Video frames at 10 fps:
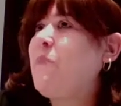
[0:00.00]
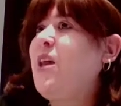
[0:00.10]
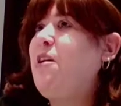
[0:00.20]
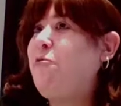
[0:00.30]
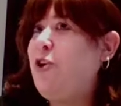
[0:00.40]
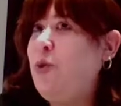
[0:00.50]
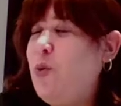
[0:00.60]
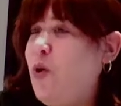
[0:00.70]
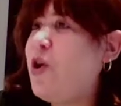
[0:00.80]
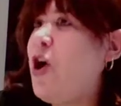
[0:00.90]
if
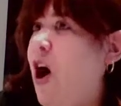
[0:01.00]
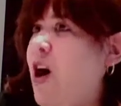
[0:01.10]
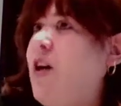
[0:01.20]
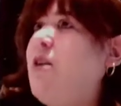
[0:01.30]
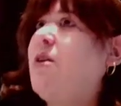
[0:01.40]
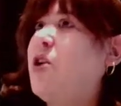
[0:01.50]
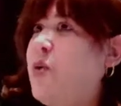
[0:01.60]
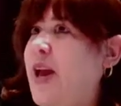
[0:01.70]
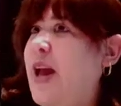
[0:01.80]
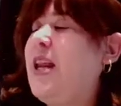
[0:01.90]
you are
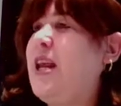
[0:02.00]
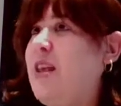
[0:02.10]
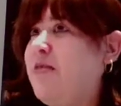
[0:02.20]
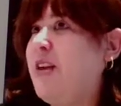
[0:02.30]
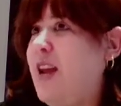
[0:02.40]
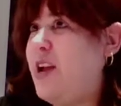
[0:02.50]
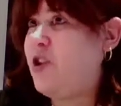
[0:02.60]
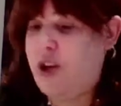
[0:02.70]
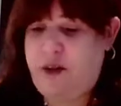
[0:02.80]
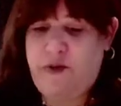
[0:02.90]
creating this
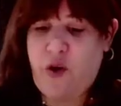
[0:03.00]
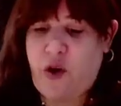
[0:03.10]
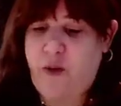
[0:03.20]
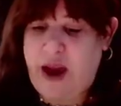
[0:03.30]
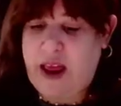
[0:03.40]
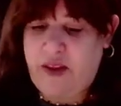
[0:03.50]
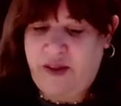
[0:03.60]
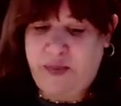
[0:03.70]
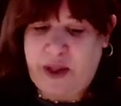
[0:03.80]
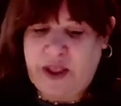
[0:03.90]
connection, if you're creating
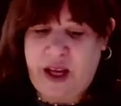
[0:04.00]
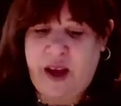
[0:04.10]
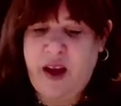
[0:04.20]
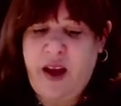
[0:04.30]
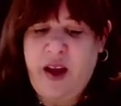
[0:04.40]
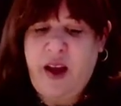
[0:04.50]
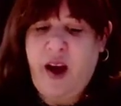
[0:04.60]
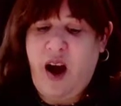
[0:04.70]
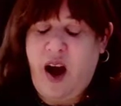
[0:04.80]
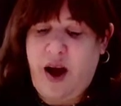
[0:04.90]
this building.
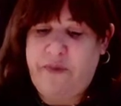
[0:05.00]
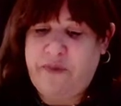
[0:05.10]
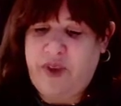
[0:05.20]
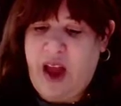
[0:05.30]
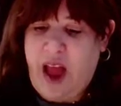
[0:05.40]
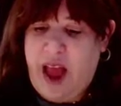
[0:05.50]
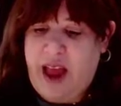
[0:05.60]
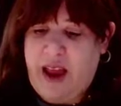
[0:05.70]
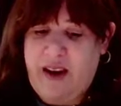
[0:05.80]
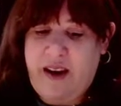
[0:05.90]

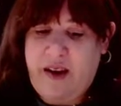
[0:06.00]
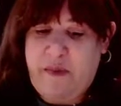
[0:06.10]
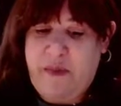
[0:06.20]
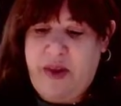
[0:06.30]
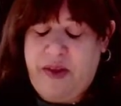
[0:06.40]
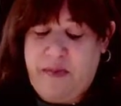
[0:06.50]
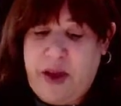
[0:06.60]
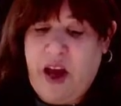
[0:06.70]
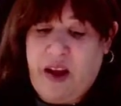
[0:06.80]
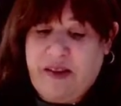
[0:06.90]
And
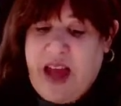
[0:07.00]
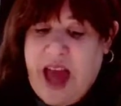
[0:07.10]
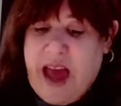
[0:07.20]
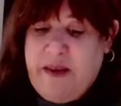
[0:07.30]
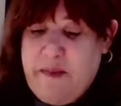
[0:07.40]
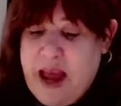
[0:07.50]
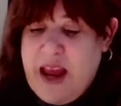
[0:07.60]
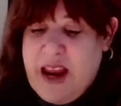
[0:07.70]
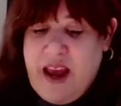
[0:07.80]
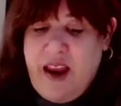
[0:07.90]
because they had
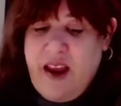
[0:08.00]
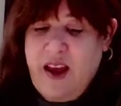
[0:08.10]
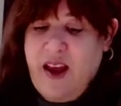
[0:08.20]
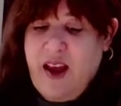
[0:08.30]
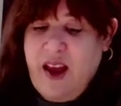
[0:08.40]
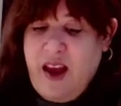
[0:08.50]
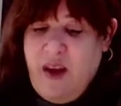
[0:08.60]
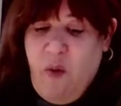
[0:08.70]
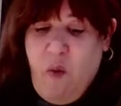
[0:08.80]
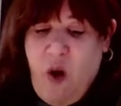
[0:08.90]
made it,
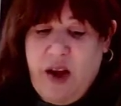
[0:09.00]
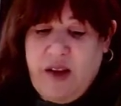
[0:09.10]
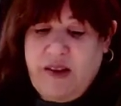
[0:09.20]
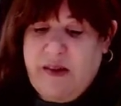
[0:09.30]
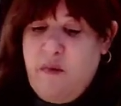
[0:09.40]
it was